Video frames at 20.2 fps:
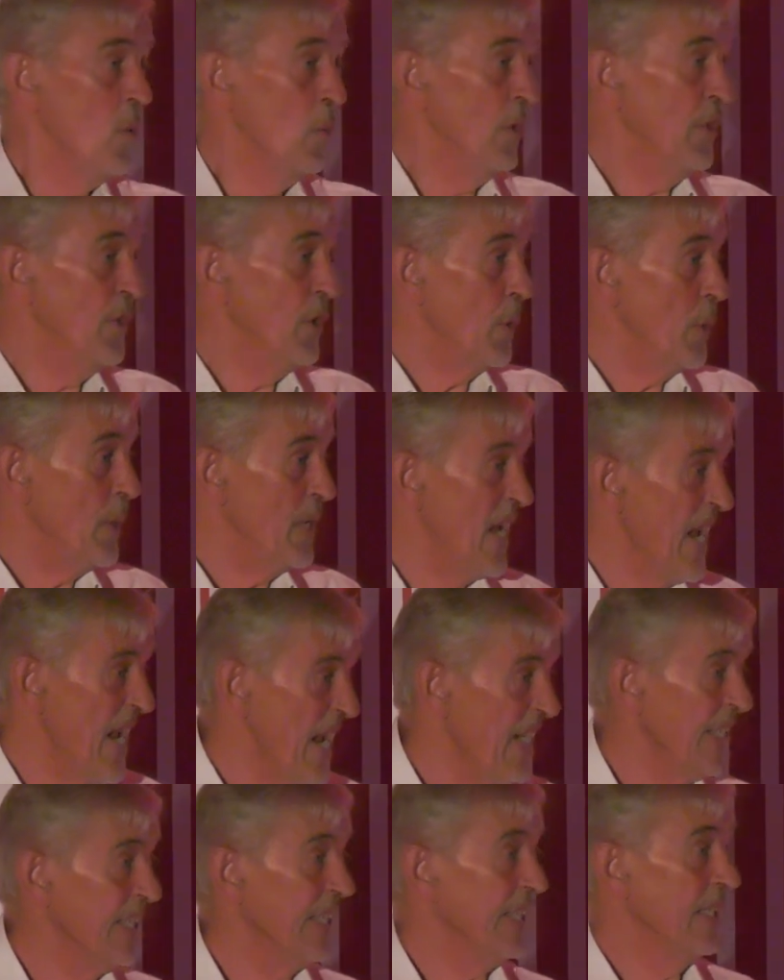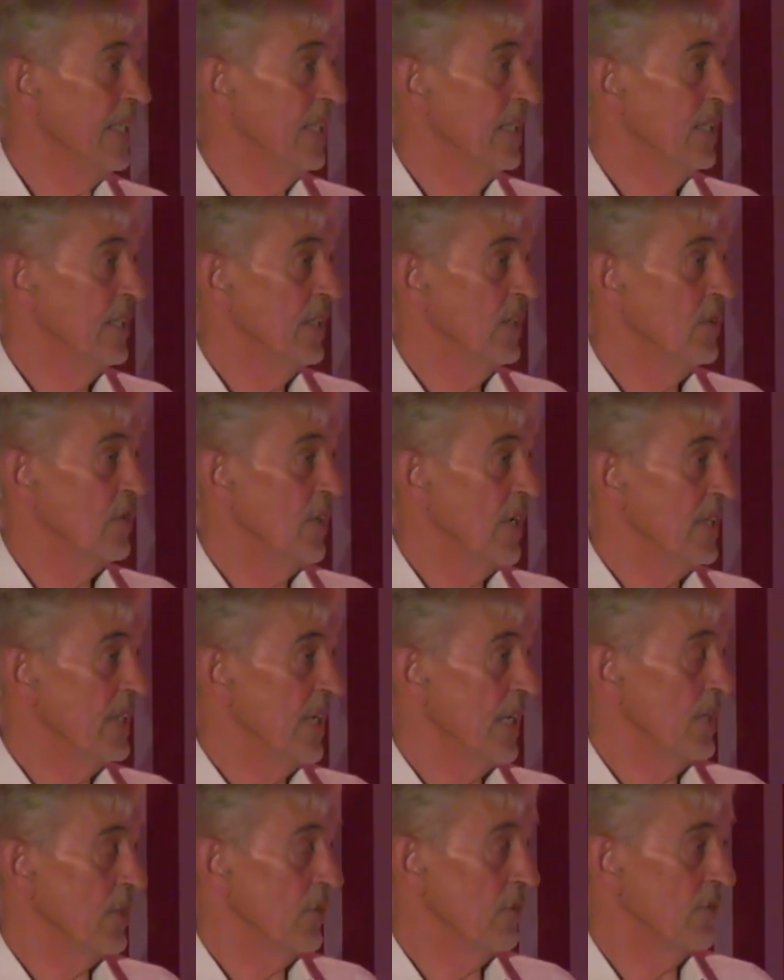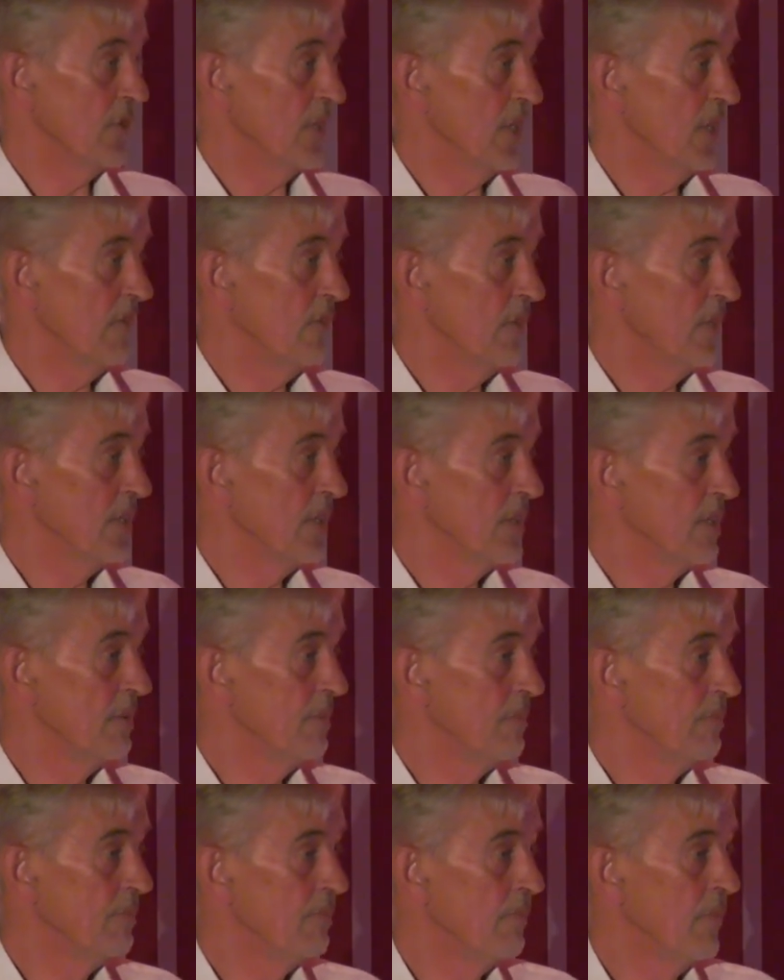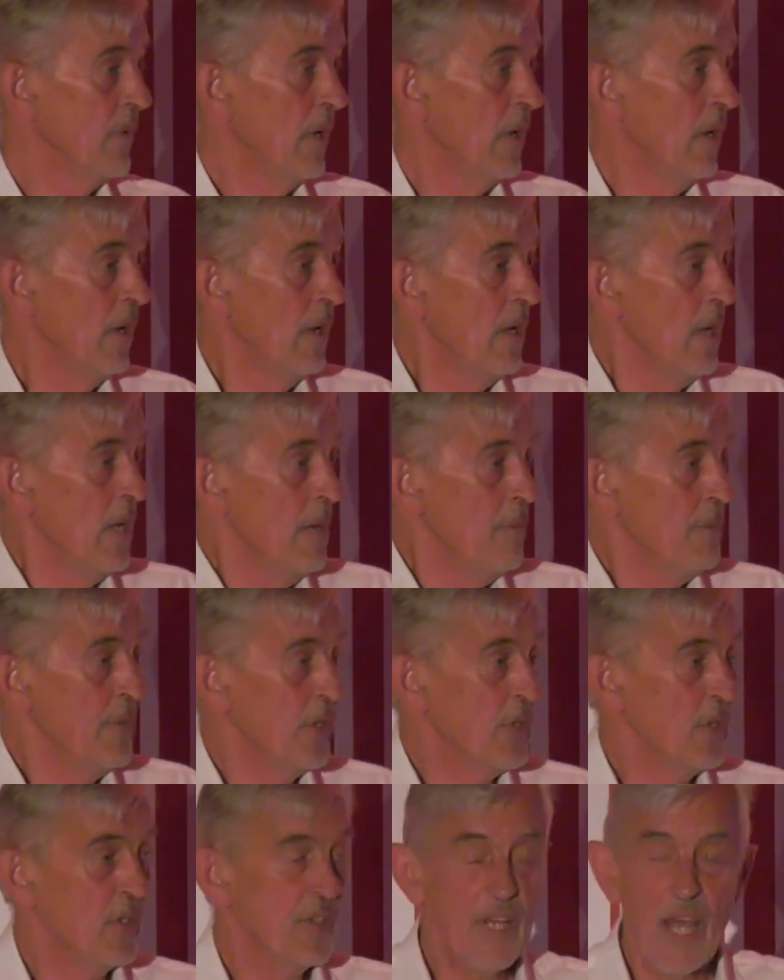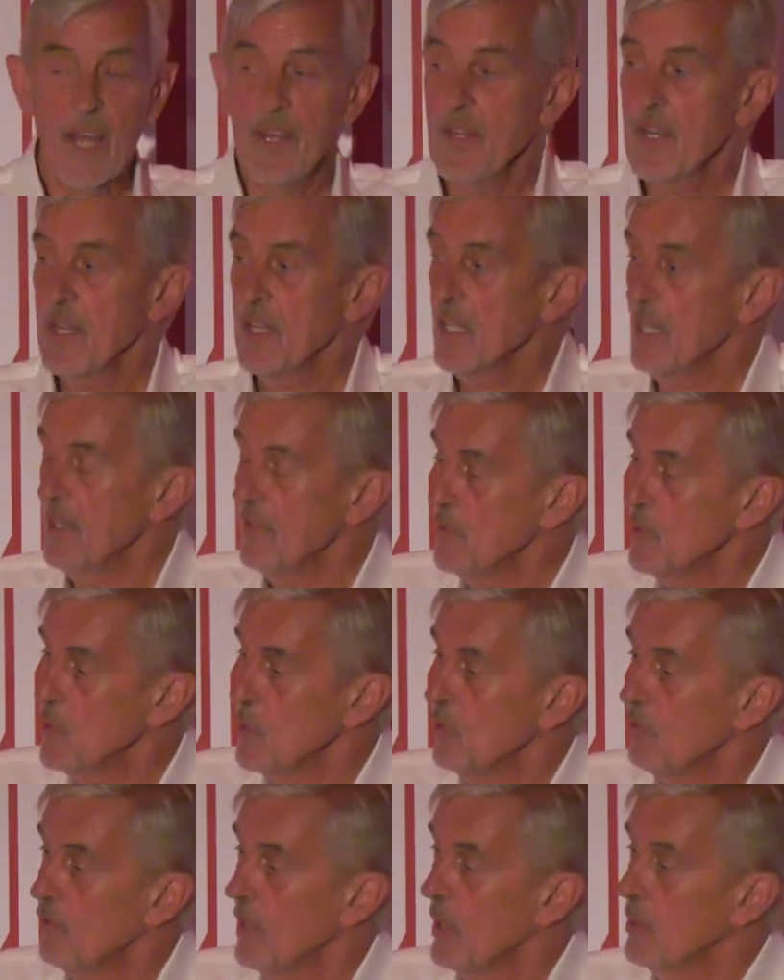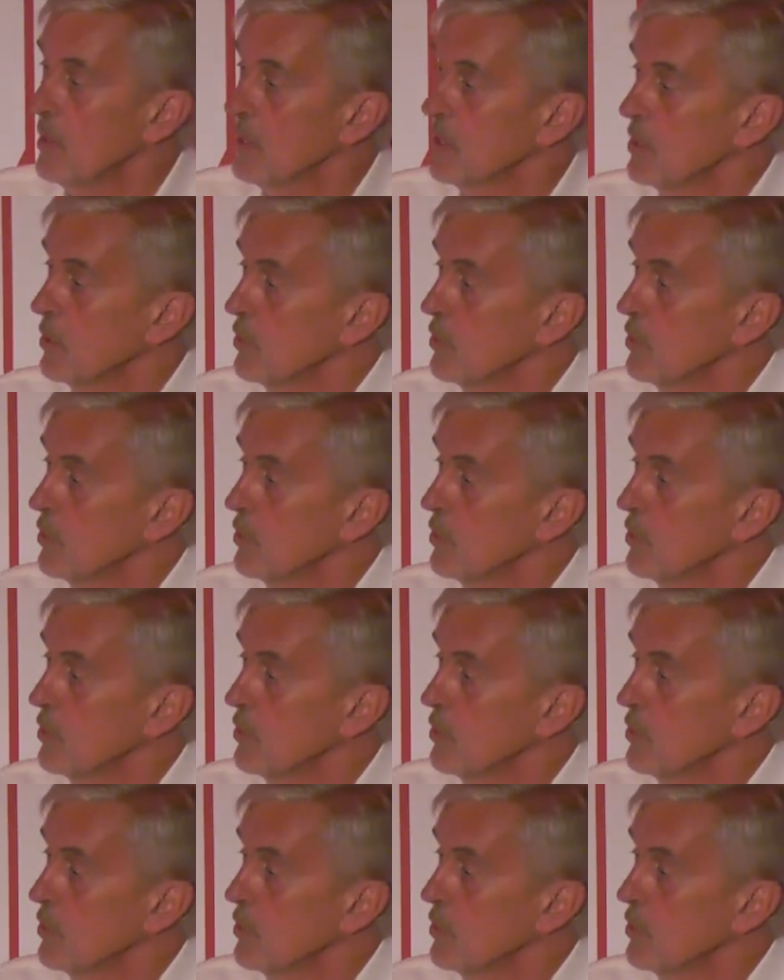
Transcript: we do in any transactional service. Because that then gives you a focus